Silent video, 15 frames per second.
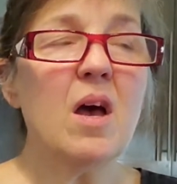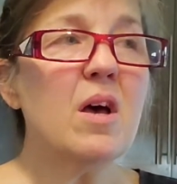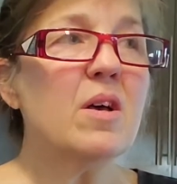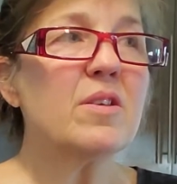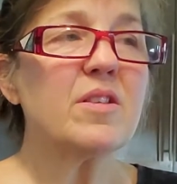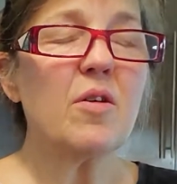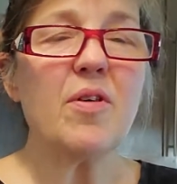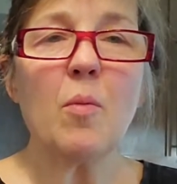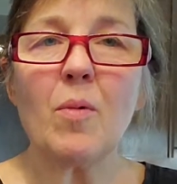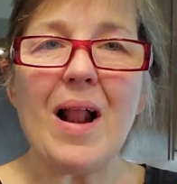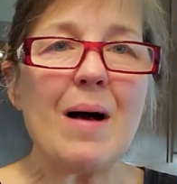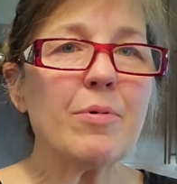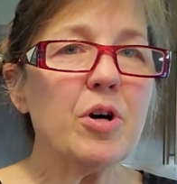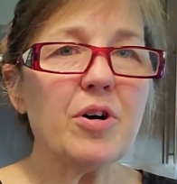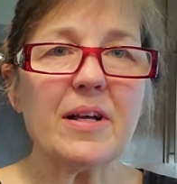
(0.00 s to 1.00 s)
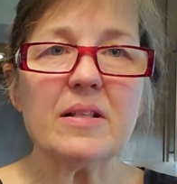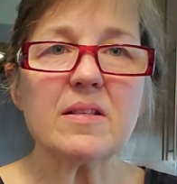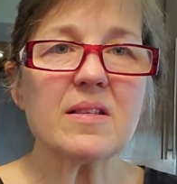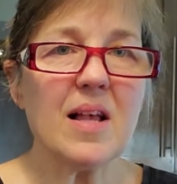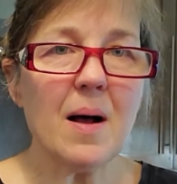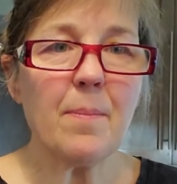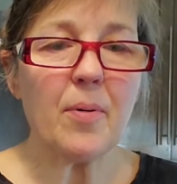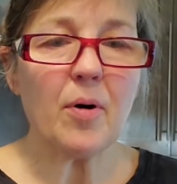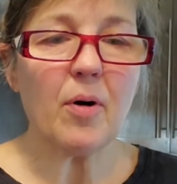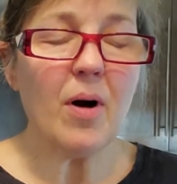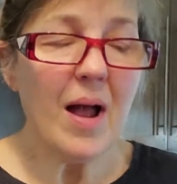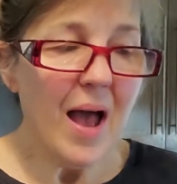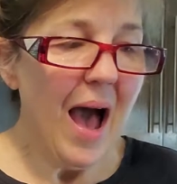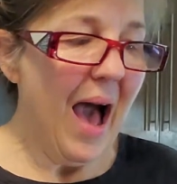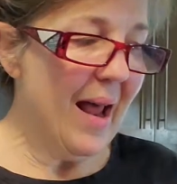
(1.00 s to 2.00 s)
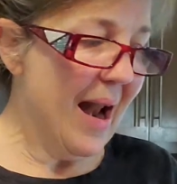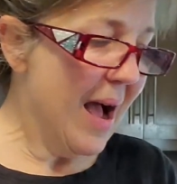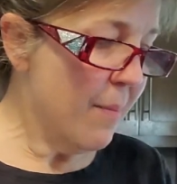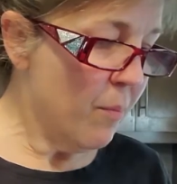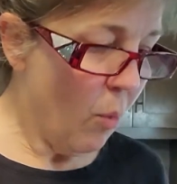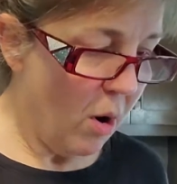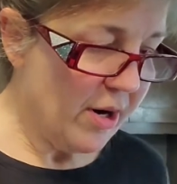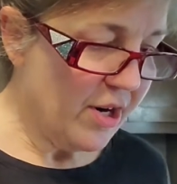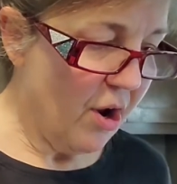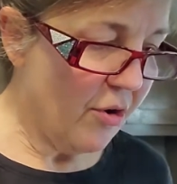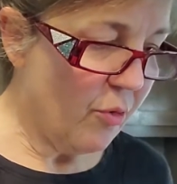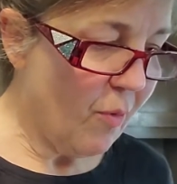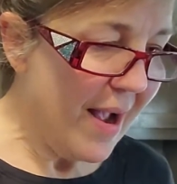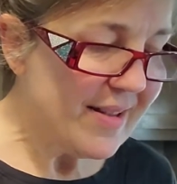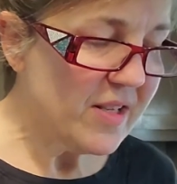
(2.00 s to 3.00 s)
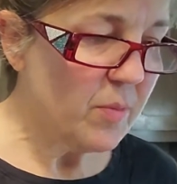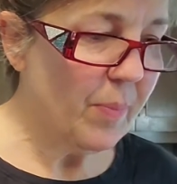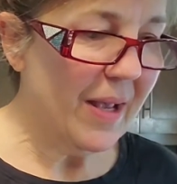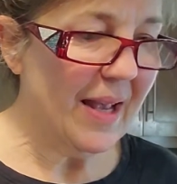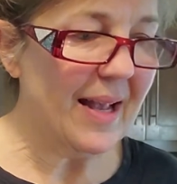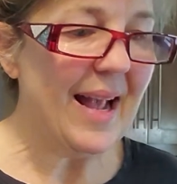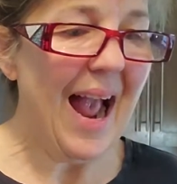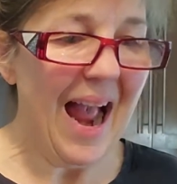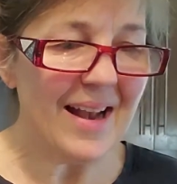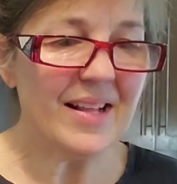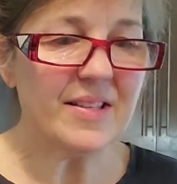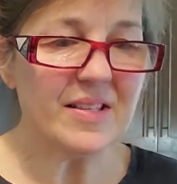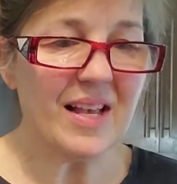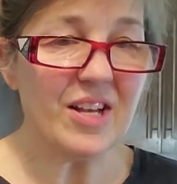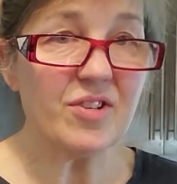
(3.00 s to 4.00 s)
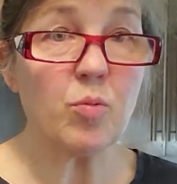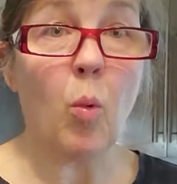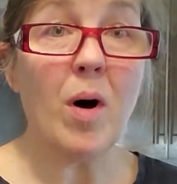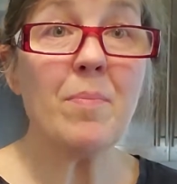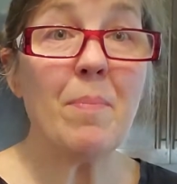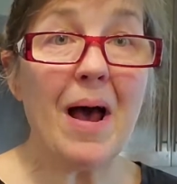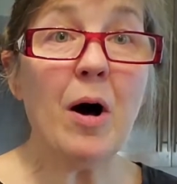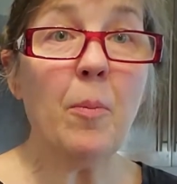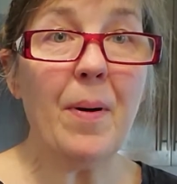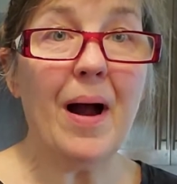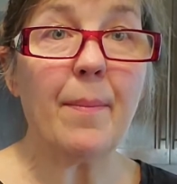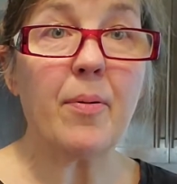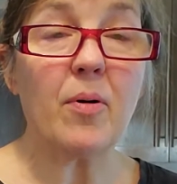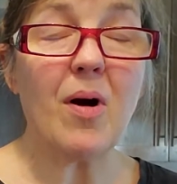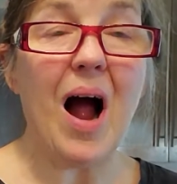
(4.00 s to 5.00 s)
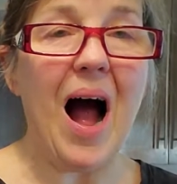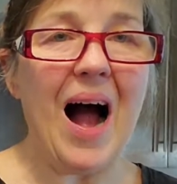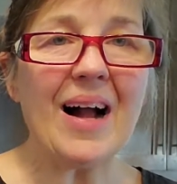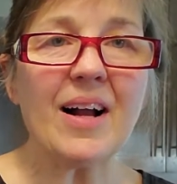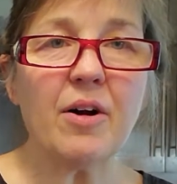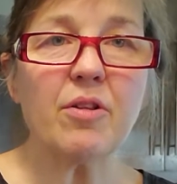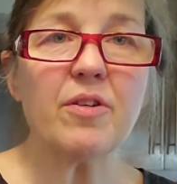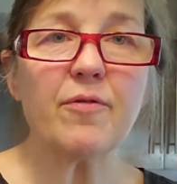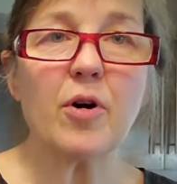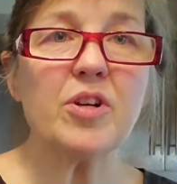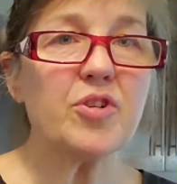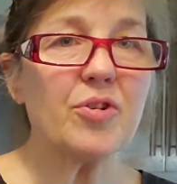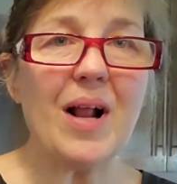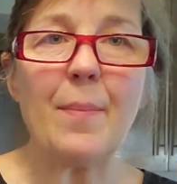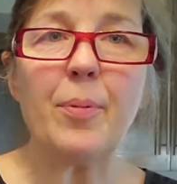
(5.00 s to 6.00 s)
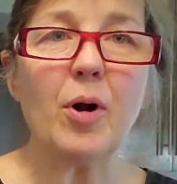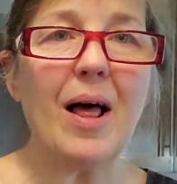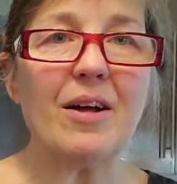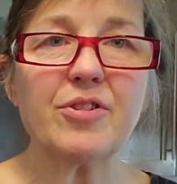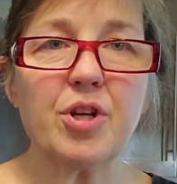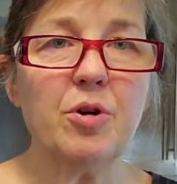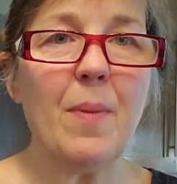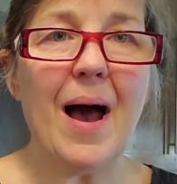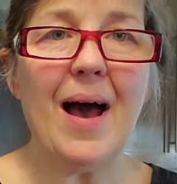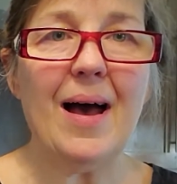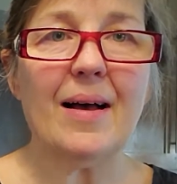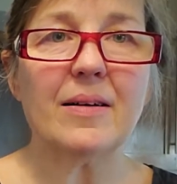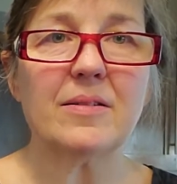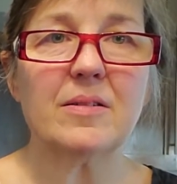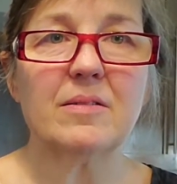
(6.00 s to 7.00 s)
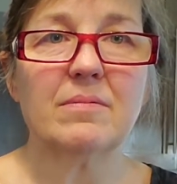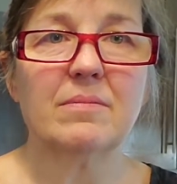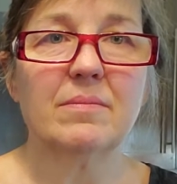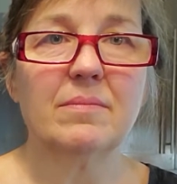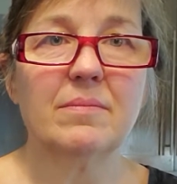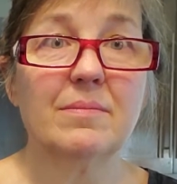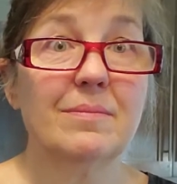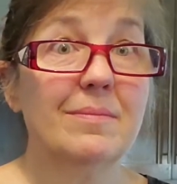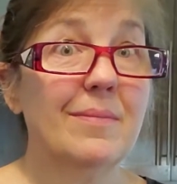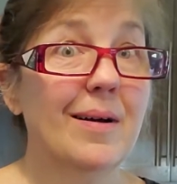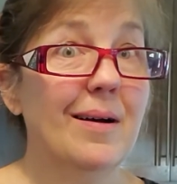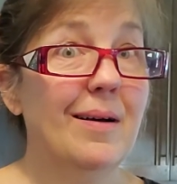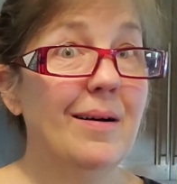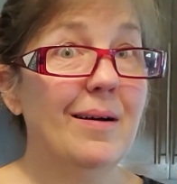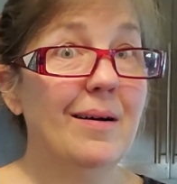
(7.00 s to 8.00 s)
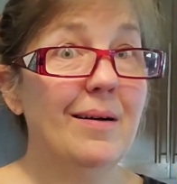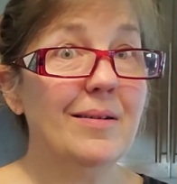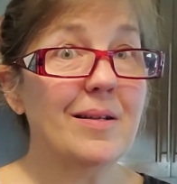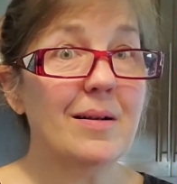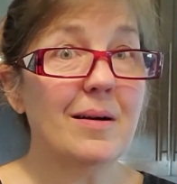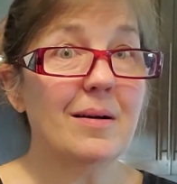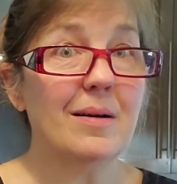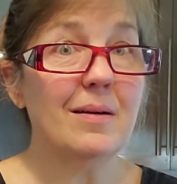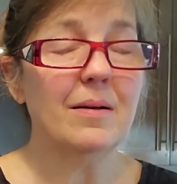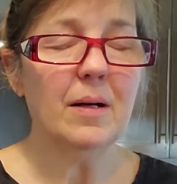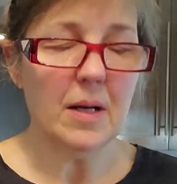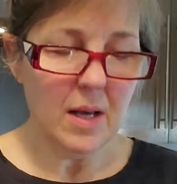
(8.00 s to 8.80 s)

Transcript: So then when I'm cooking supper and I'm working on a recipe and it says 1 bell pepper, I go to the freezer and I pull out 2 bags. Ha-ha, ta-da.